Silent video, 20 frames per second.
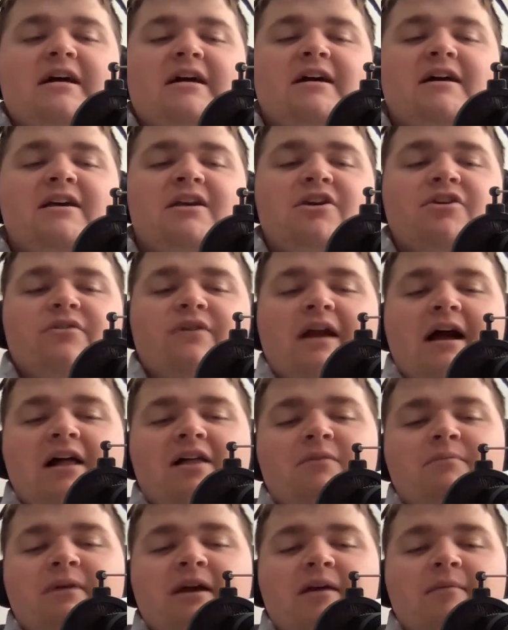a year at
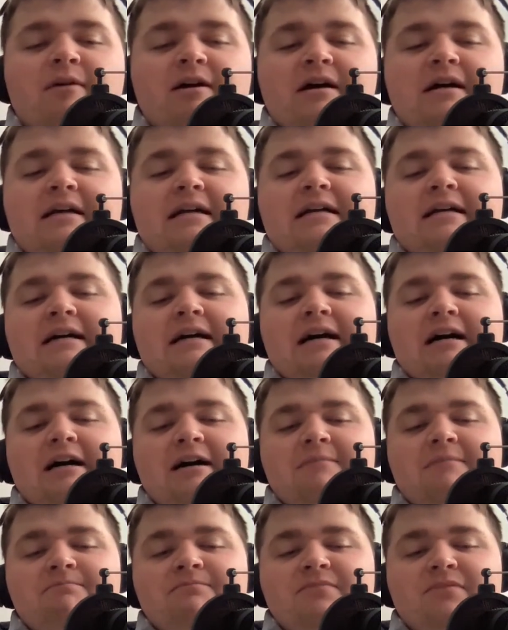Alabama.
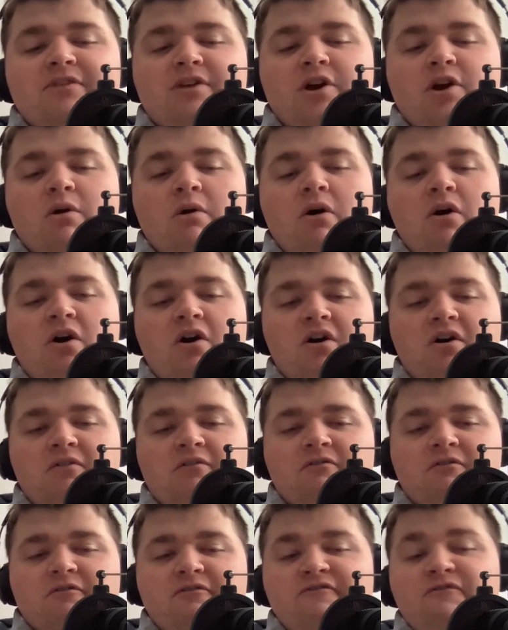There are
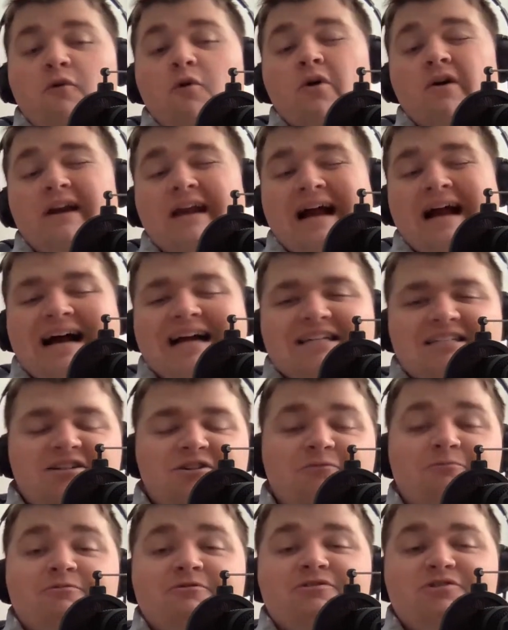4 guys that
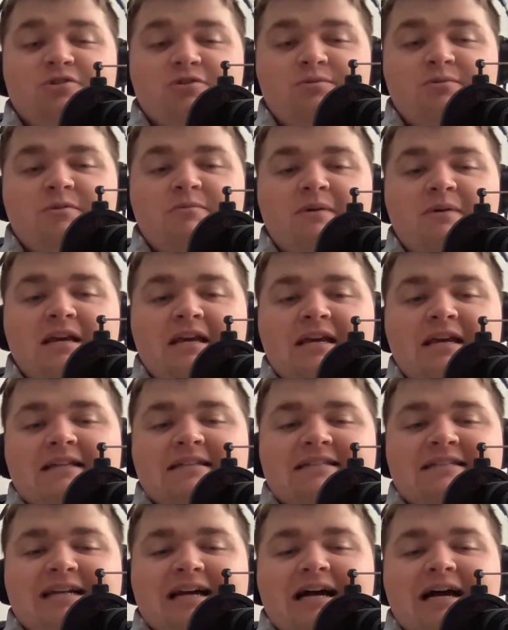are presumed to be
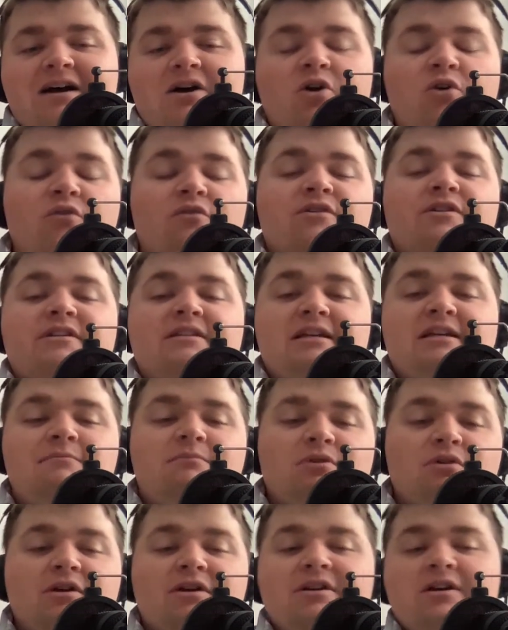inside over the $10
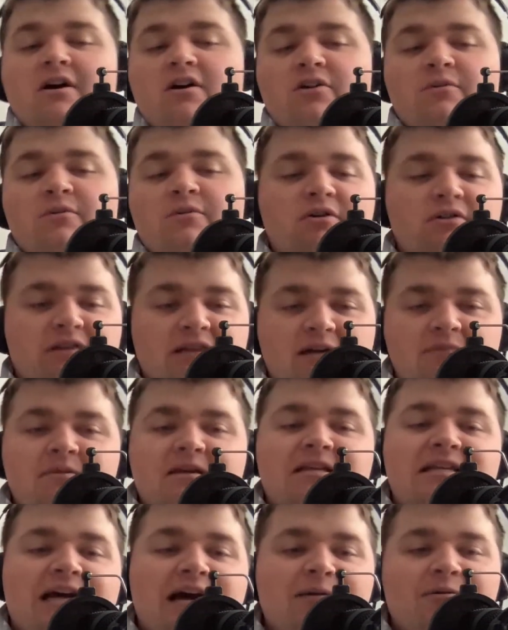million mark. That'd
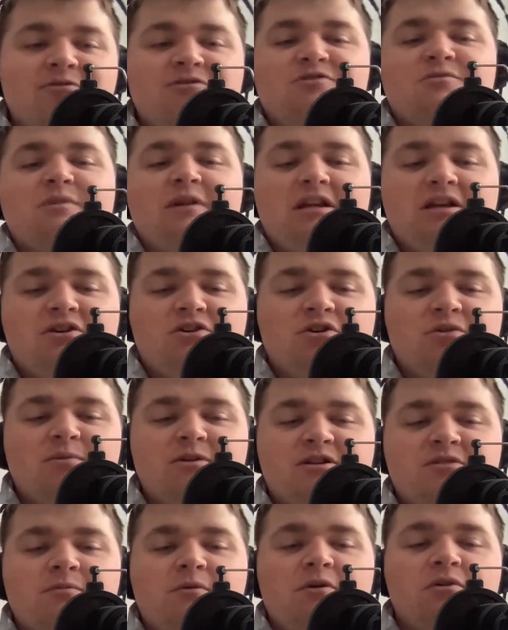be Dabo Swinney, Kirby
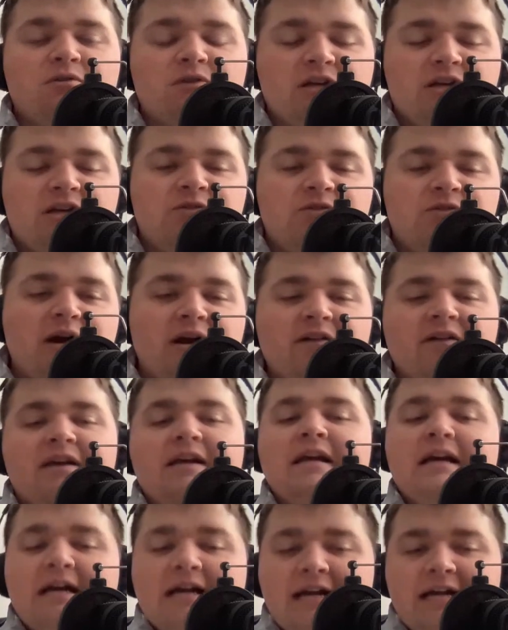Smart, Lincoln
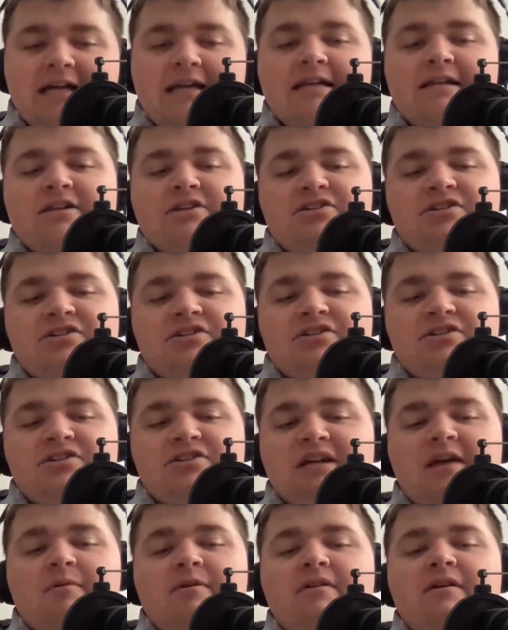Riley, in addition to
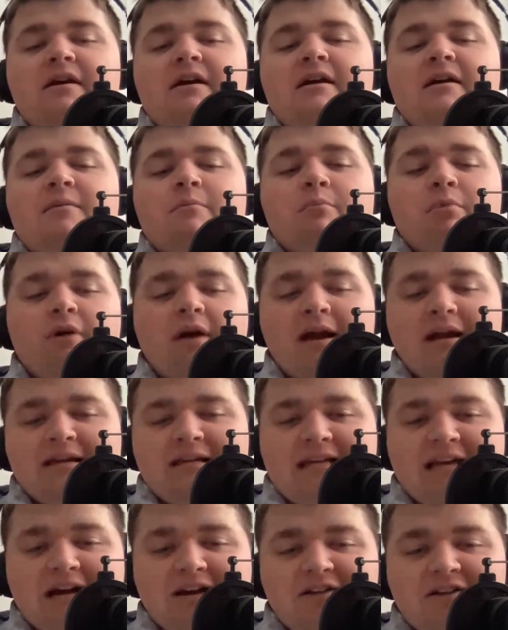Saban.
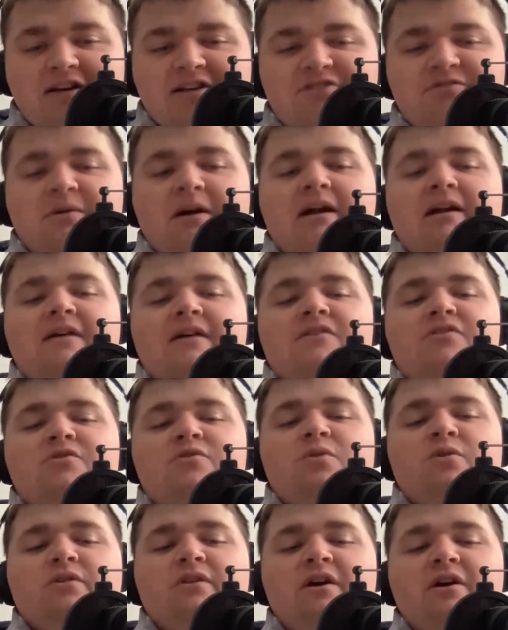Brian Kelly is right on
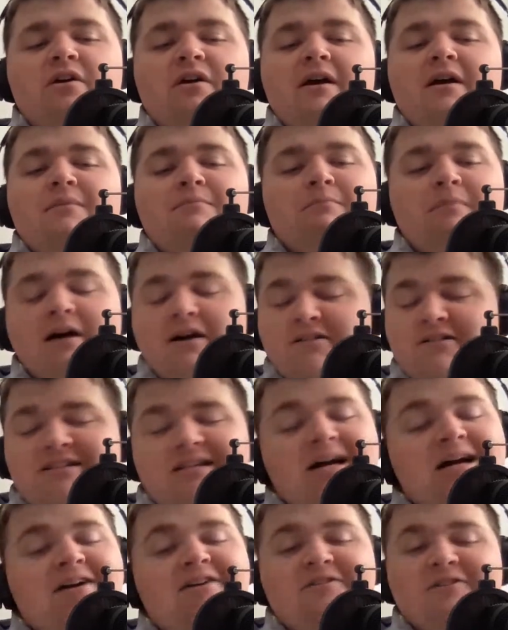the door there. Mel
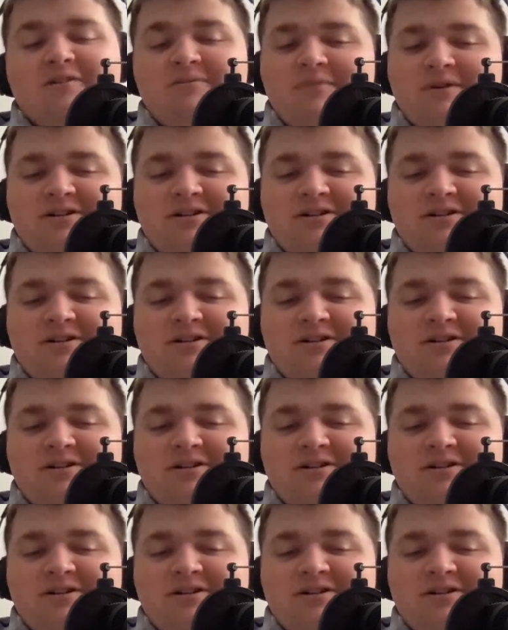Tucker at